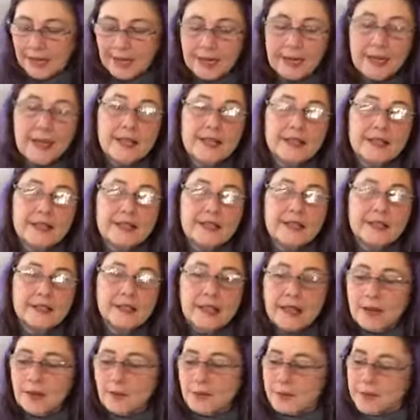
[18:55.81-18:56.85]
And
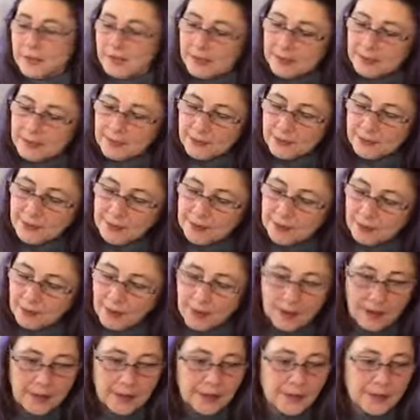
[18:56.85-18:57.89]
now, because the Freedom
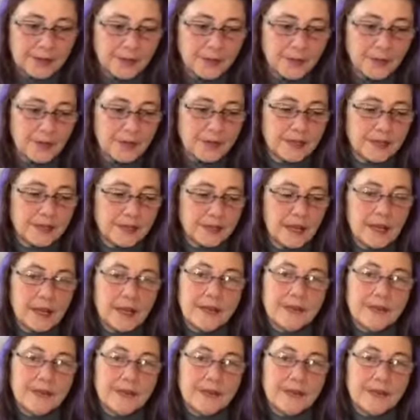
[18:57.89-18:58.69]
harness was